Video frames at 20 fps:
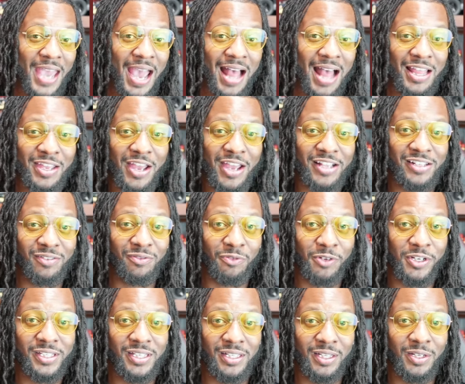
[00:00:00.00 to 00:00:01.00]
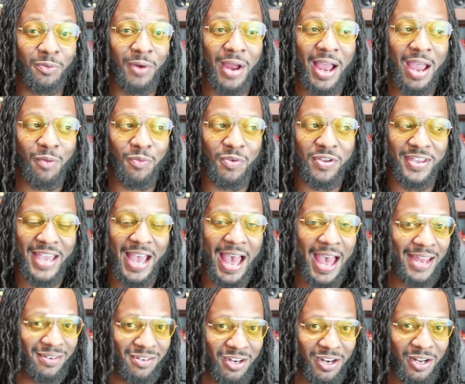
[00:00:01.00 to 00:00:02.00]
Cali recently, right? We
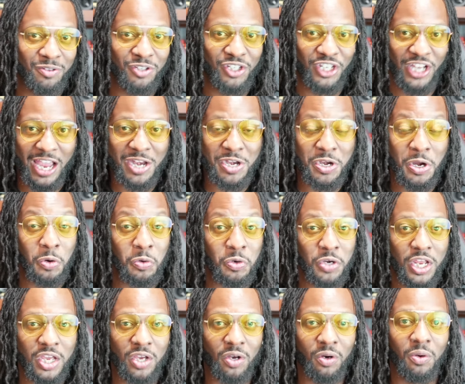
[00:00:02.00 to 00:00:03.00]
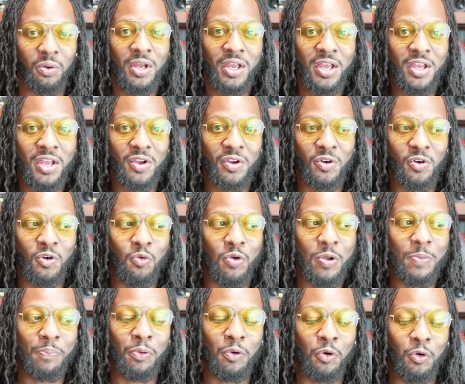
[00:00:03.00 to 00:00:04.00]
got, you know, Jaden O'Neal, who
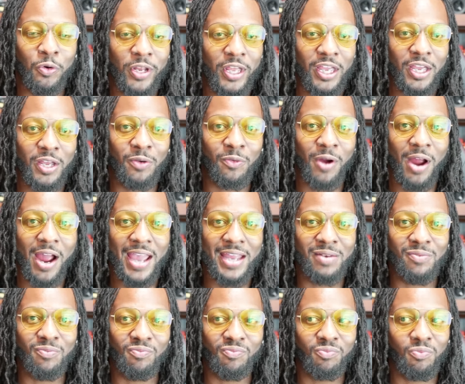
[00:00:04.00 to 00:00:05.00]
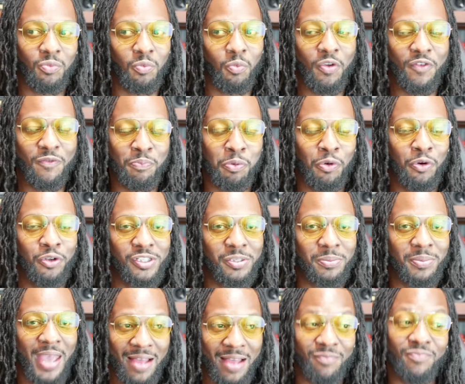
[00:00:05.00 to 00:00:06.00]
we pulled in, right? And we've pulled
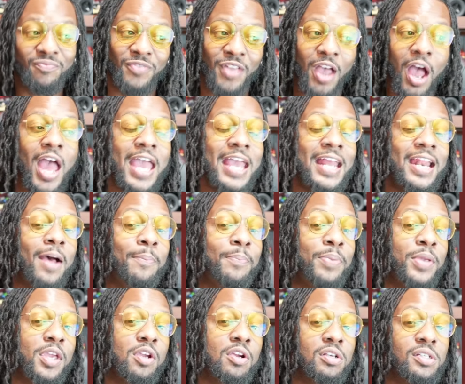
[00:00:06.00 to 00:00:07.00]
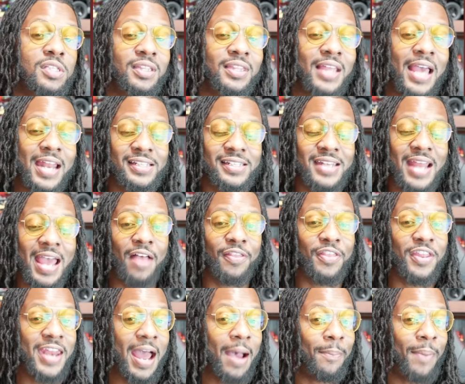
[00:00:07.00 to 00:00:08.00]
some. It appears that that is now
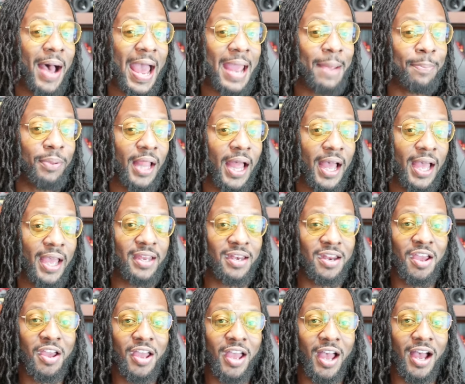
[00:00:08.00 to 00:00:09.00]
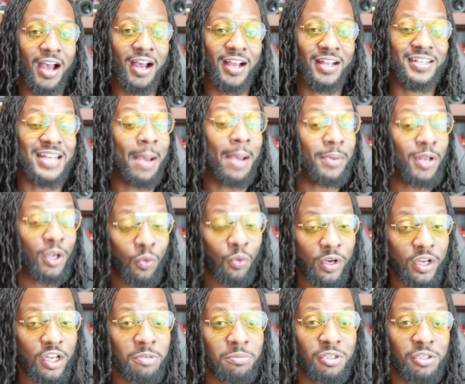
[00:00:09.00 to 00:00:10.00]
the now pipeline. Uh, Dominic
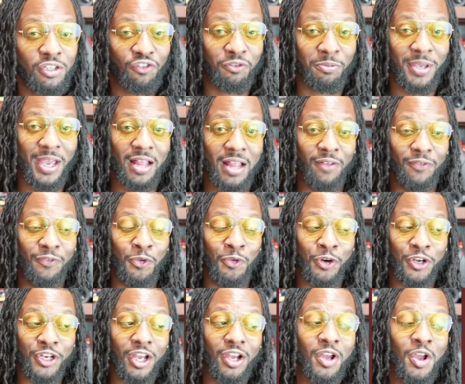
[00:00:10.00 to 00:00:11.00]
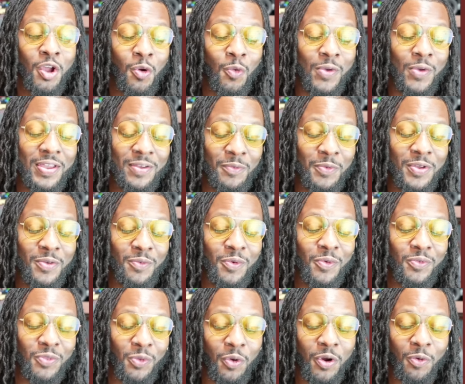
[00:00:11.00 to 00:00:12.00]
Williams is from California. We, we,
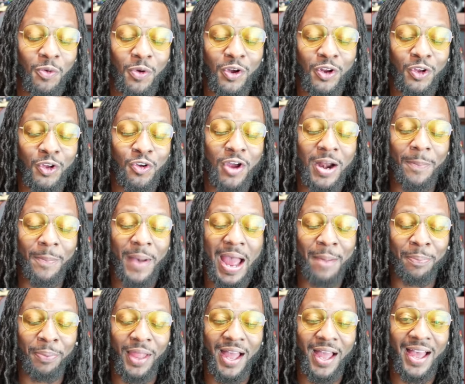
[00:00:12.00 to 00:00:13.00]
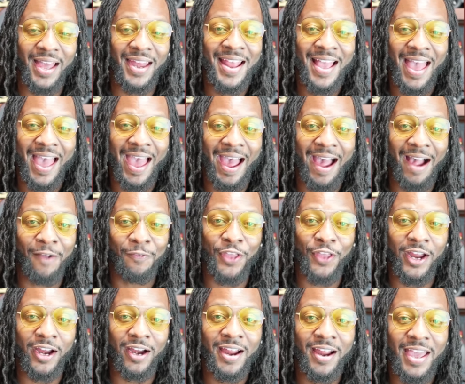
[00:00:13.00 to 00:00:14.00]
we're we're going to create a pipeline out
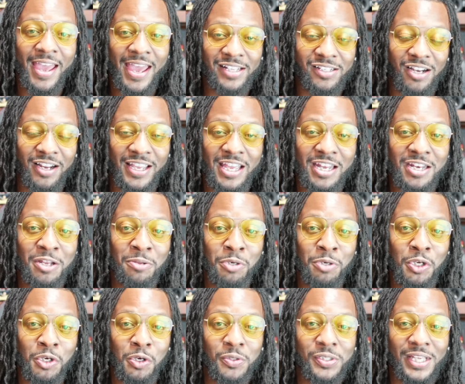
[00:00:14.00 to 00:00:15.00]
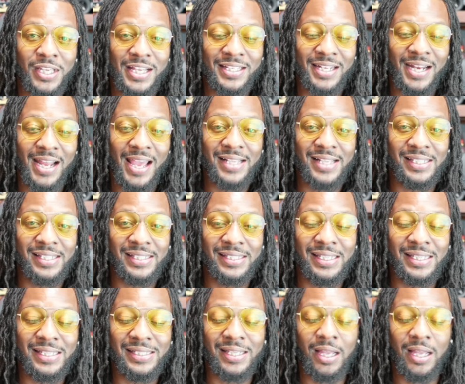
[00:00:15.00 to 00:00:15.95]
there and start getting them dudes into the S E C.